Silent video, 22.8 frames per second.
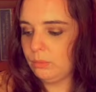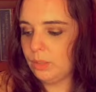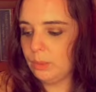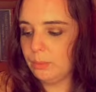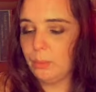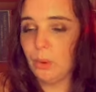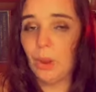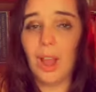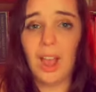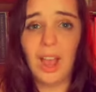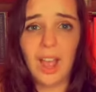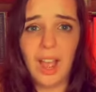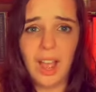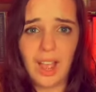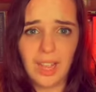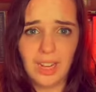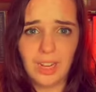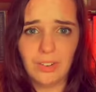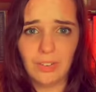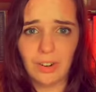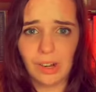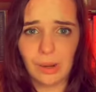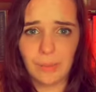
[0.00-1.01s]
But I
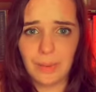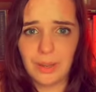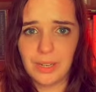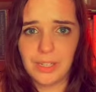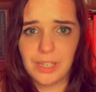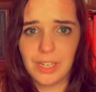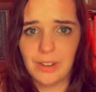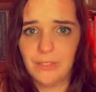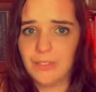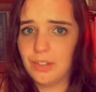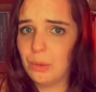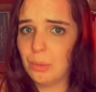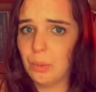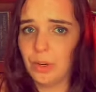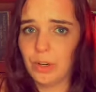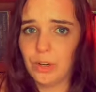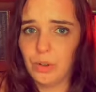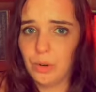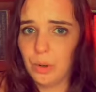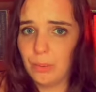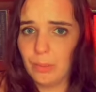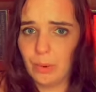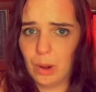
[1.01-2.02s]
highly recommend it if you want to
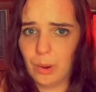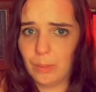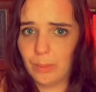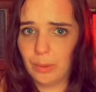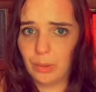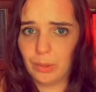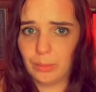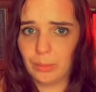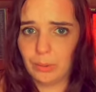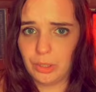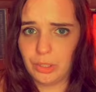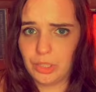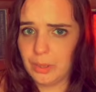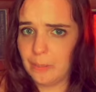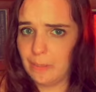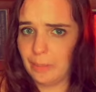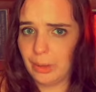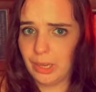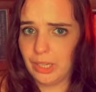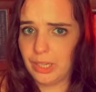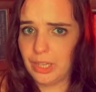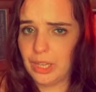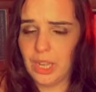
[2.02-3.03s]
know more about the British
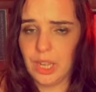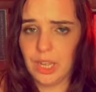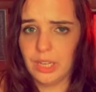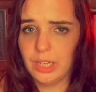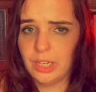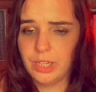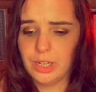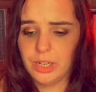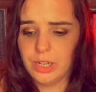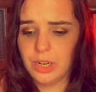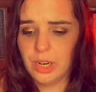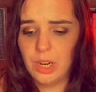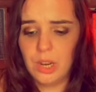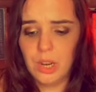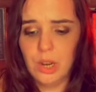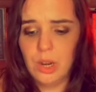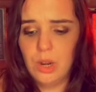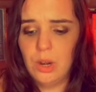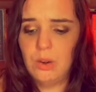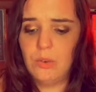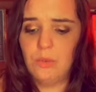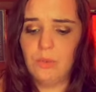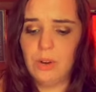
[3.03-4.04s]
Empire and
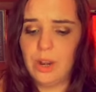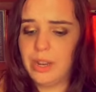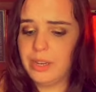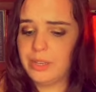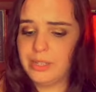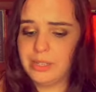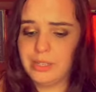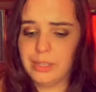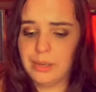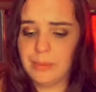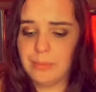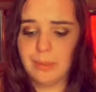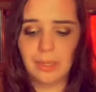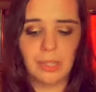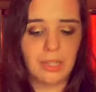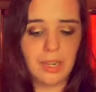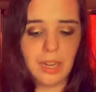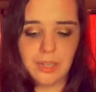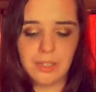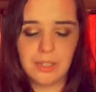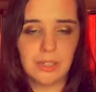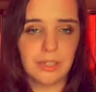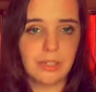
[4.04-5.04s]
racism and
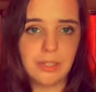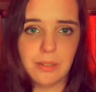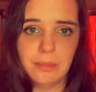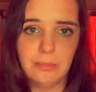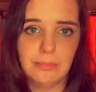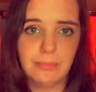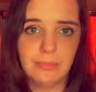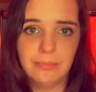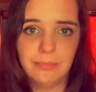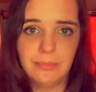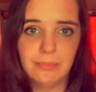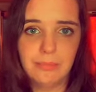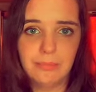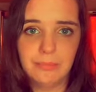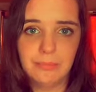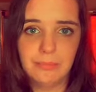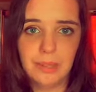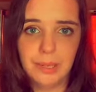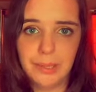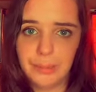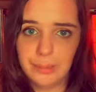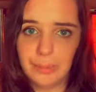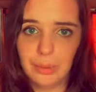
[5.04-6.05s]
classism
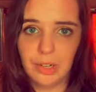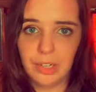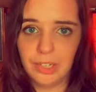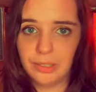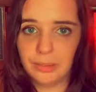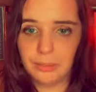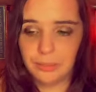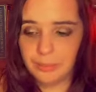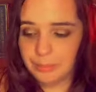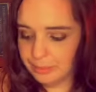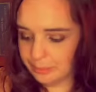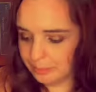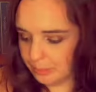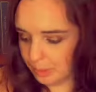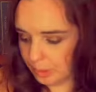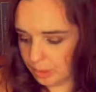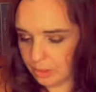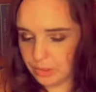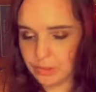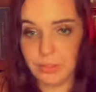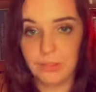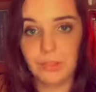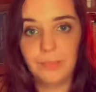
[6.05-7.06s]
in Britain,
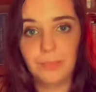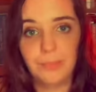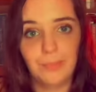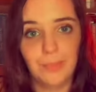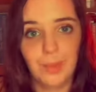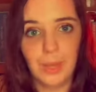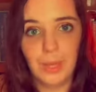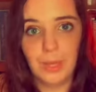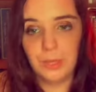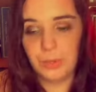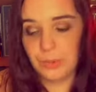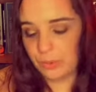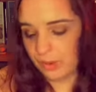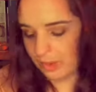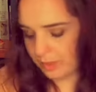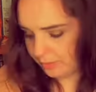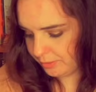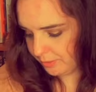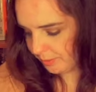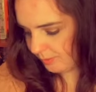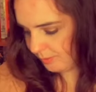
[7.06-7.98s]
because it's rife.